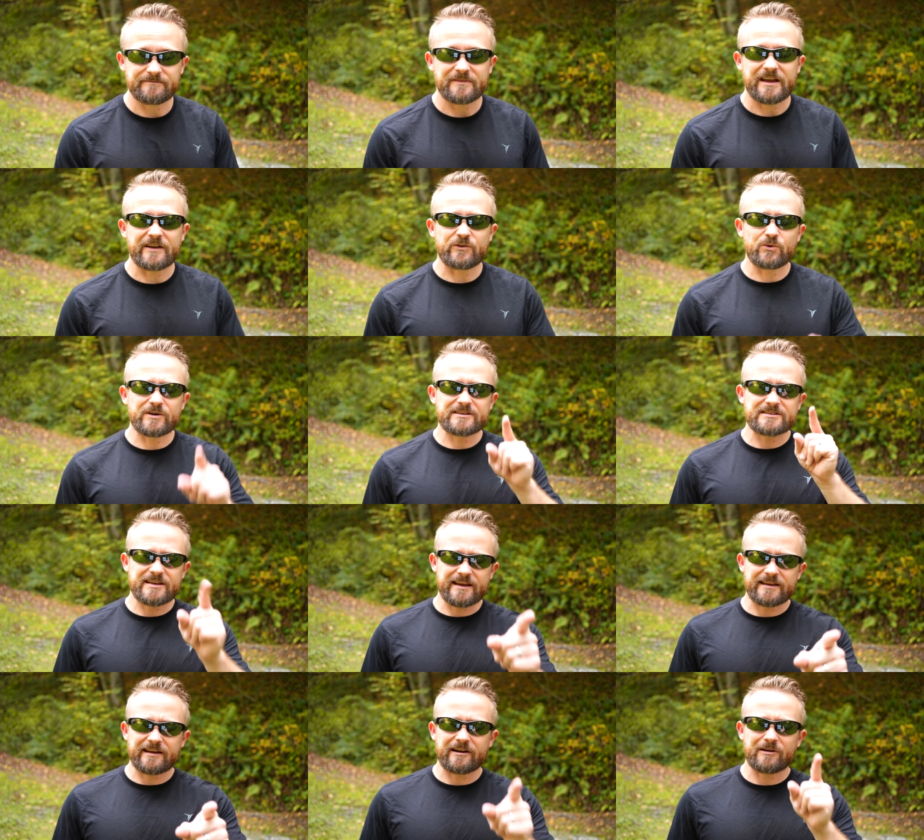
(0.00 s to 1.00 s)
Everyone,
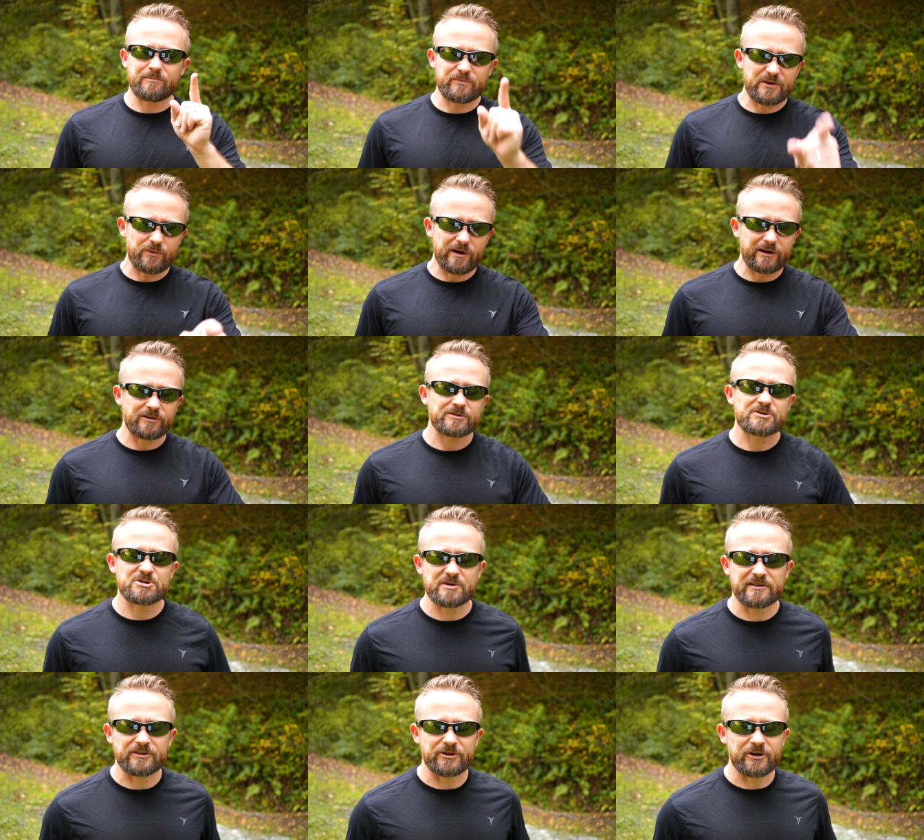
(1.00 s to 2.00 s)
take care, be well,
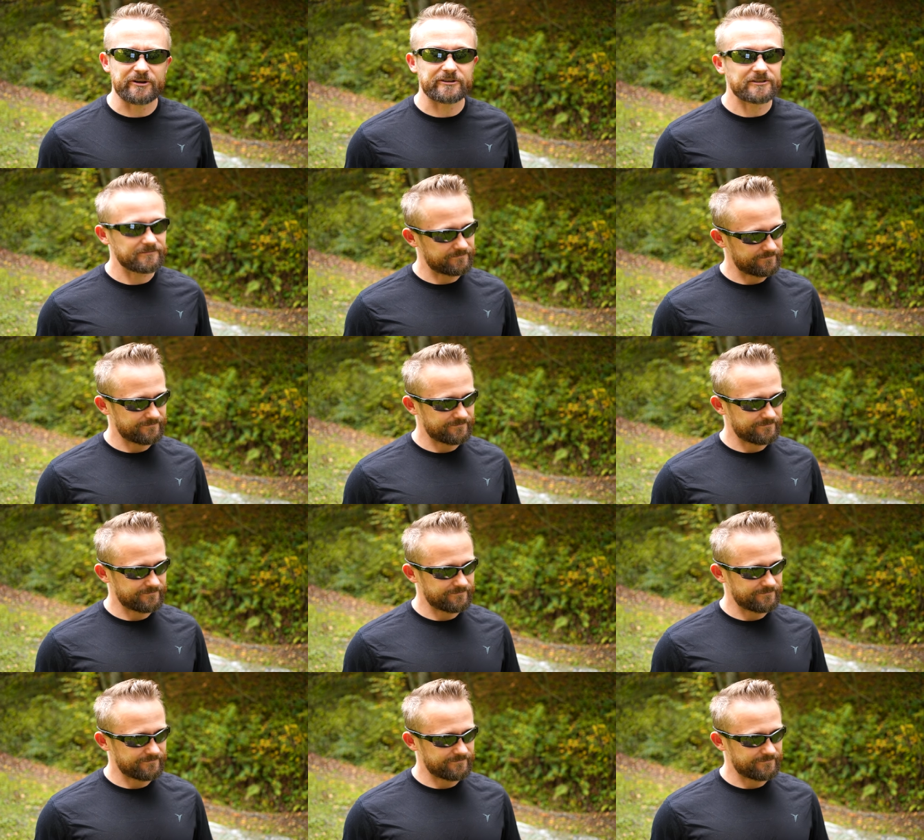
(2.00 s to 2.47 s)
strength and honor.